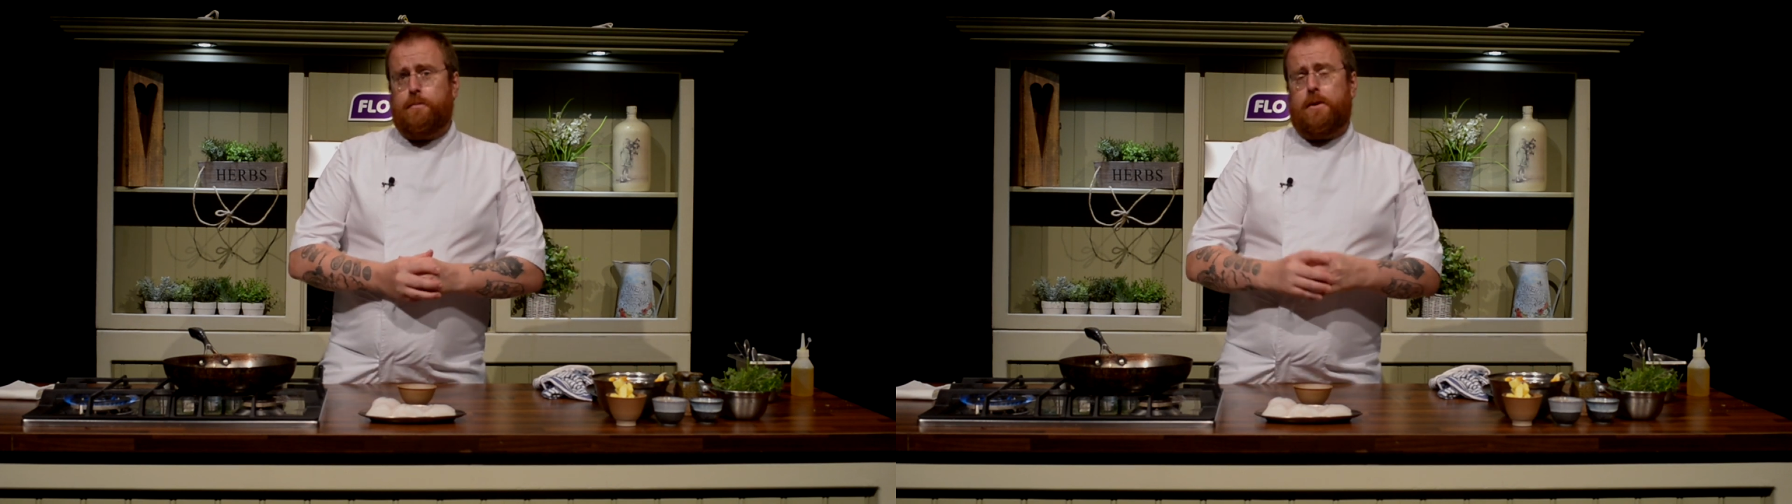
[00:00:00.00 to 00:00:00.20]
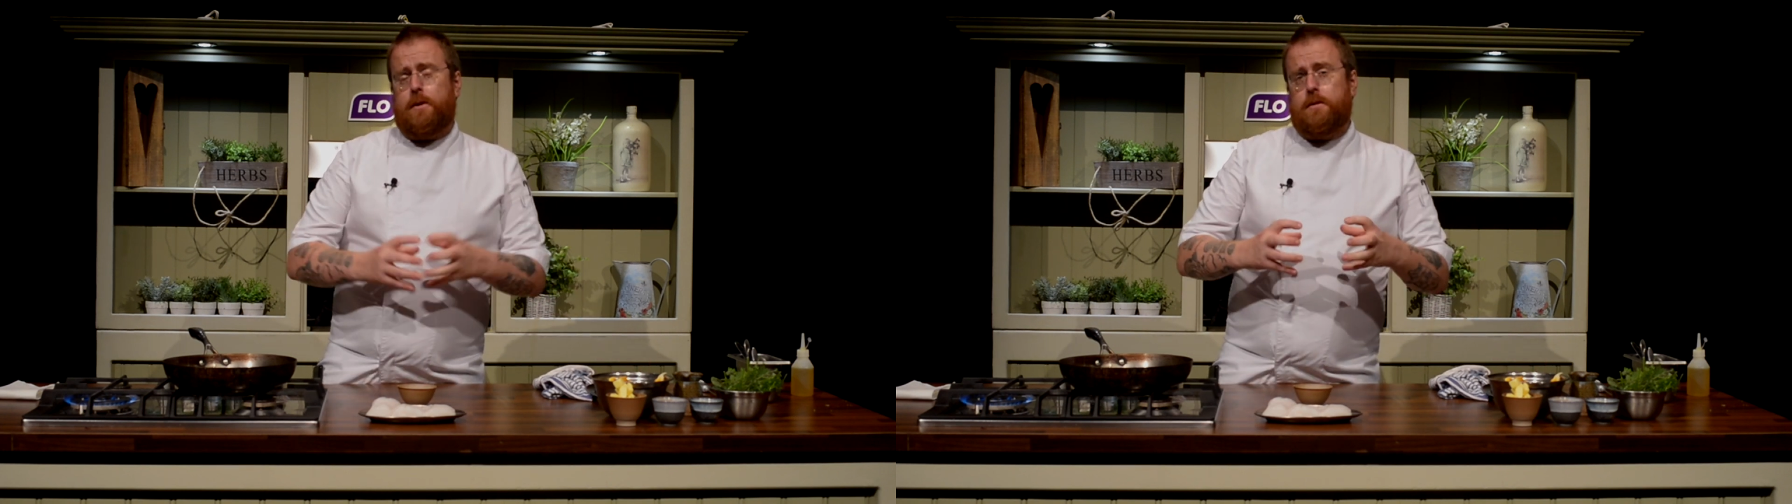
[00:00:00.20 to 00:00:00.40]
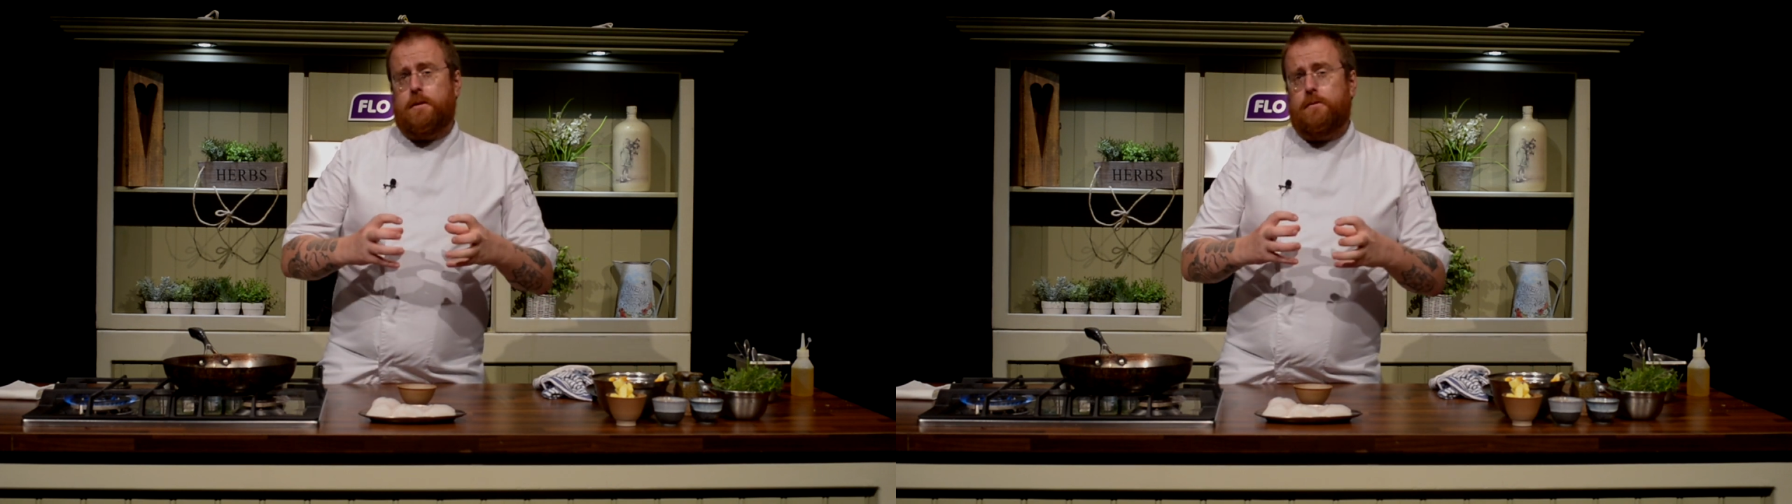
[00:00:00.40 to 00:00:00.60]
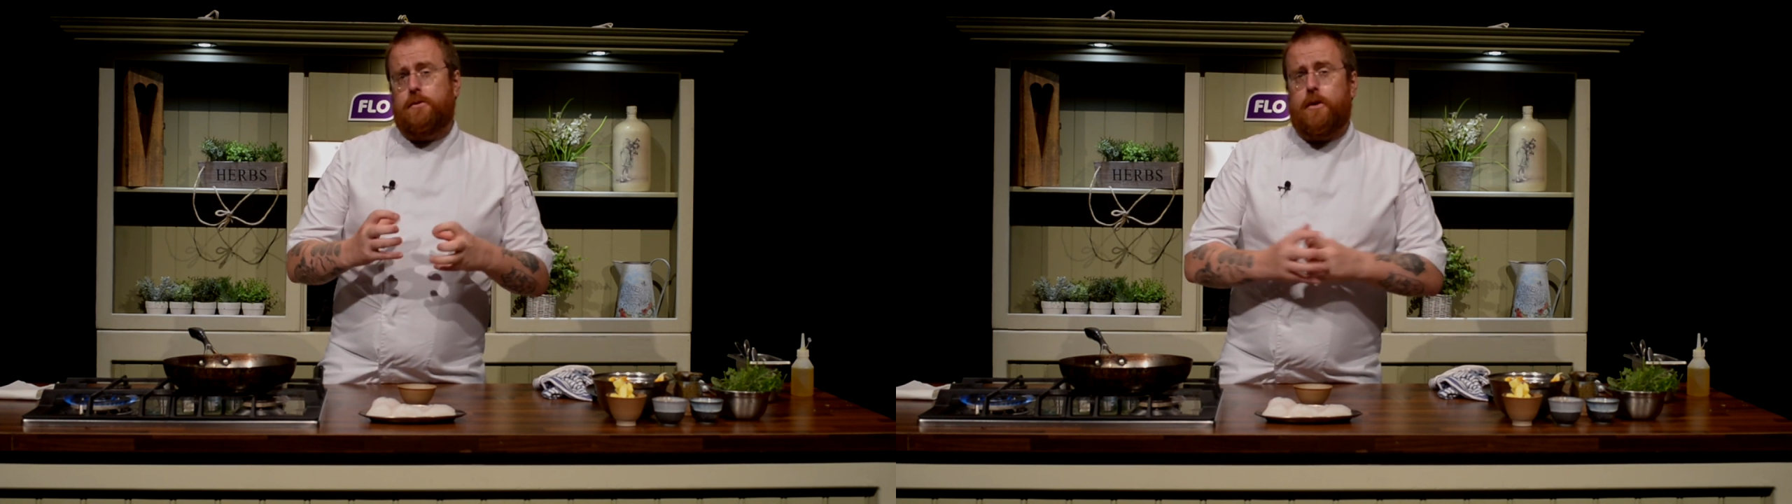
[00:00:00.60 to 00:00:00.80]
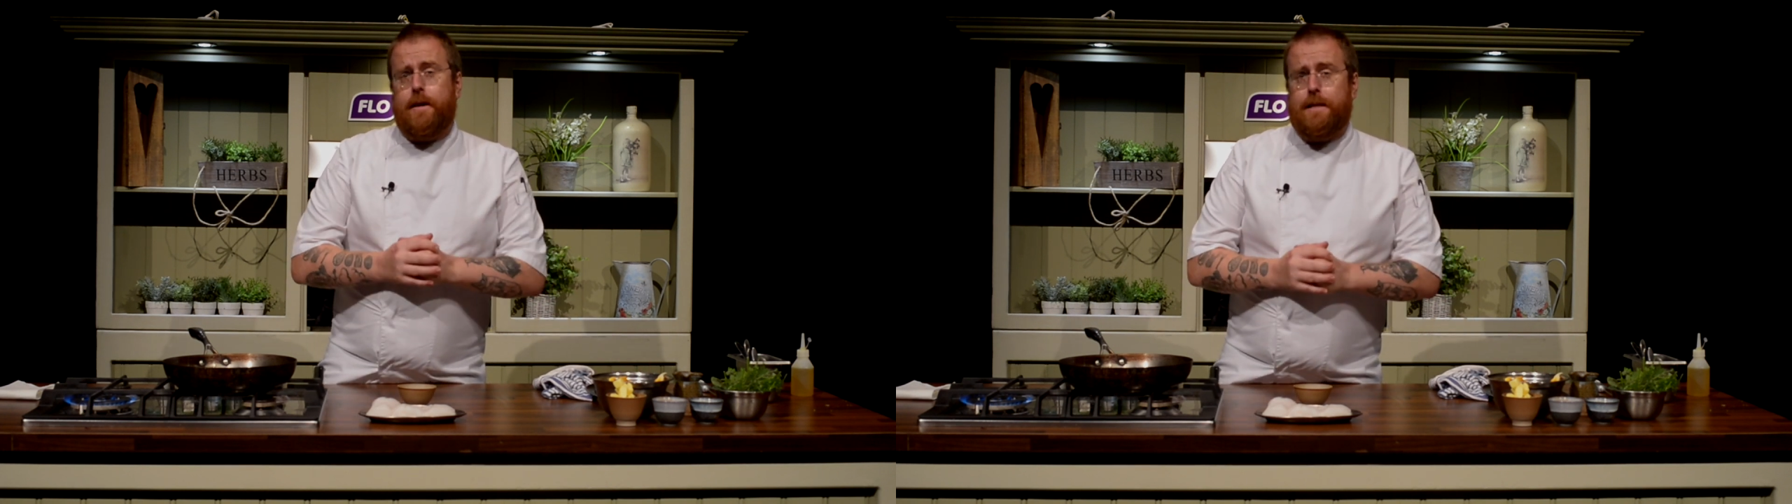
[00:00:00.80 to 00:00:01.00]
but it also
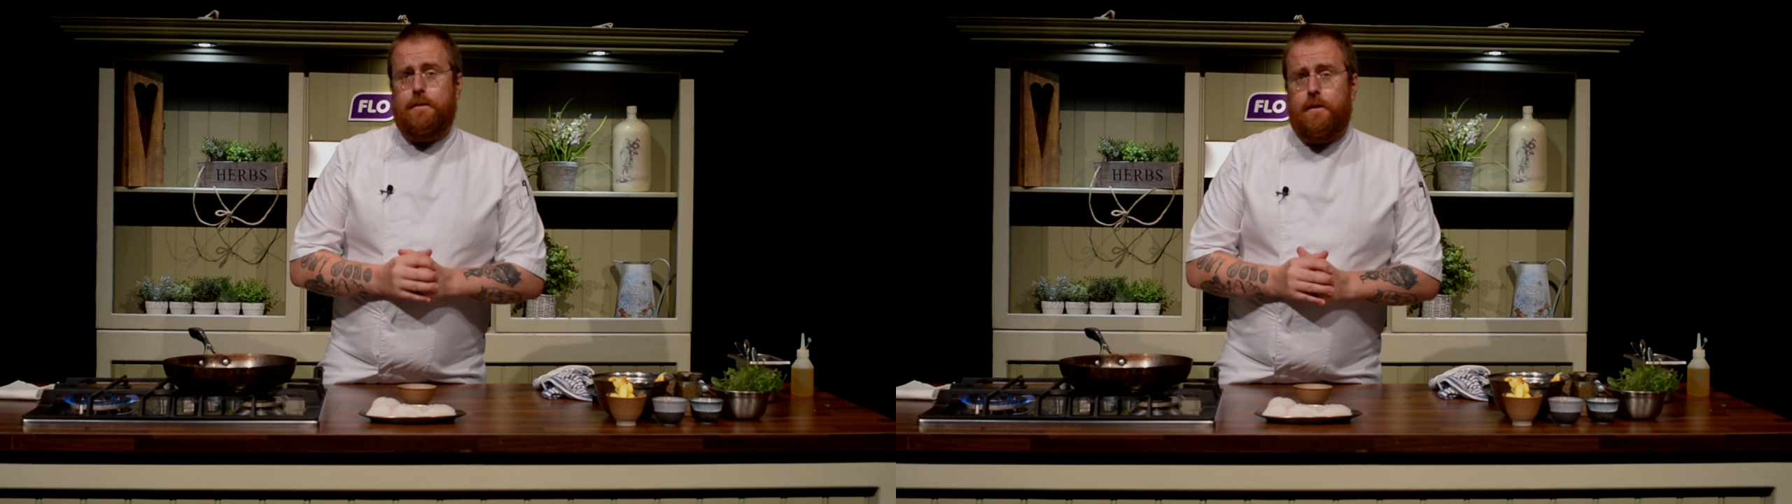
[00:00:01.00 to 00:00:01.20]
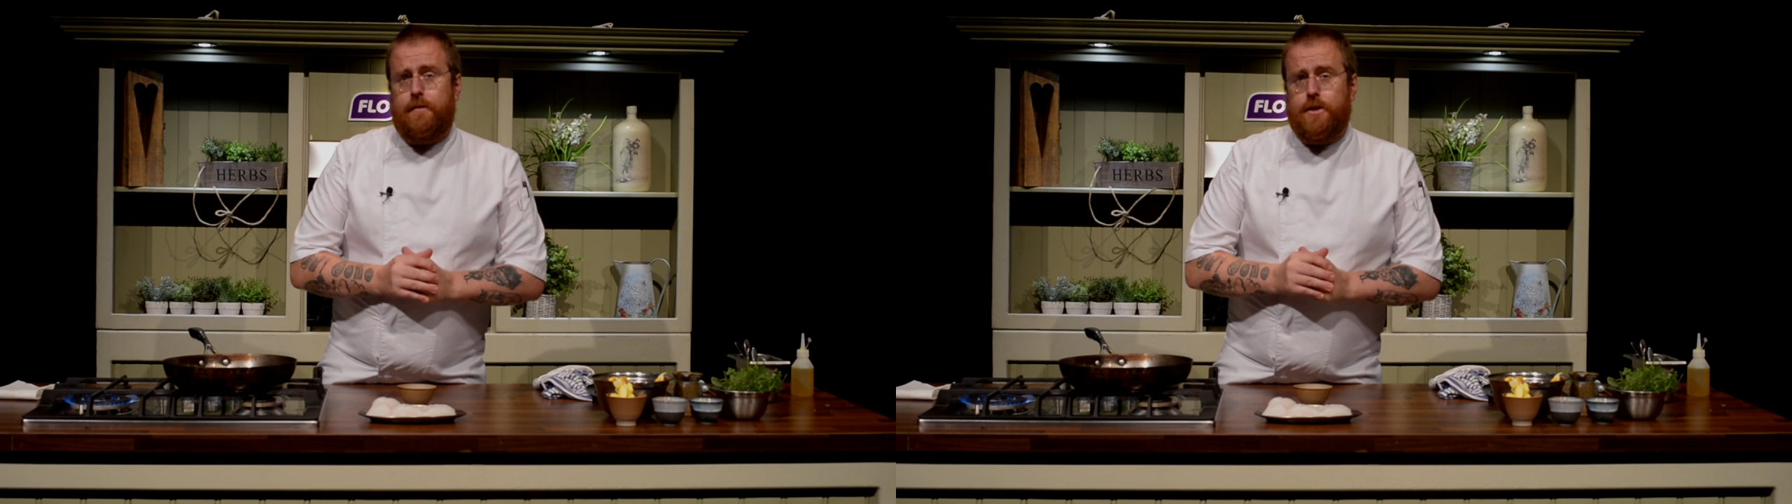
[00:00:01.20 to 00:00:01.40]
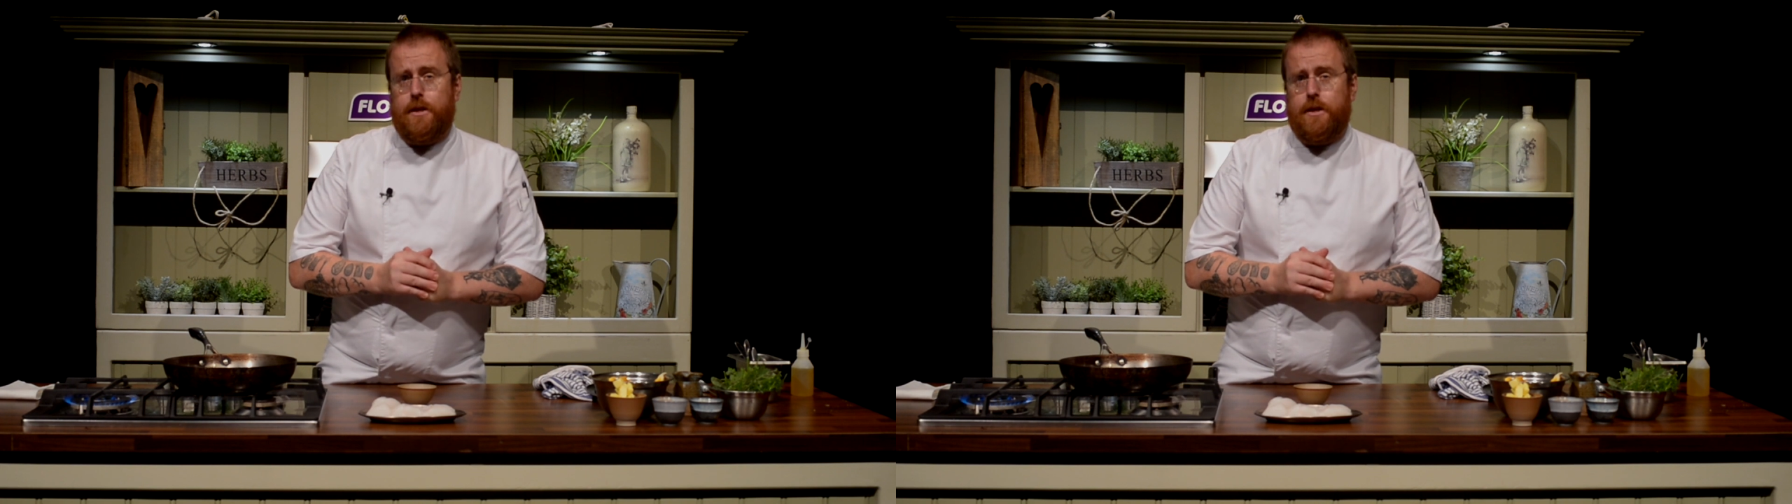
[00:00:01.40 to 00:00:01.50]
dries out the fish